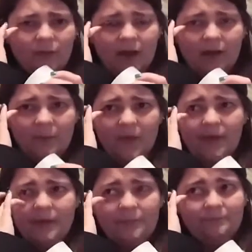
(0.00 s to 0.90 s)
um,
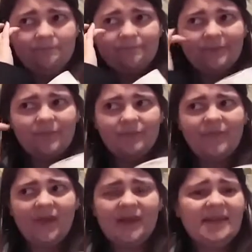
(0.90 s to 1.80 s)

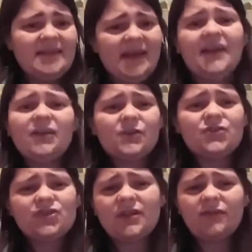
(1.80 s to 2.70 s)
like a tanning
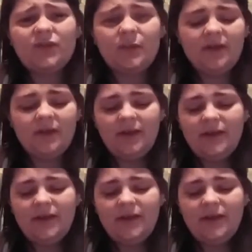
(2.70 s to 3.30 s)
lotion, if you will.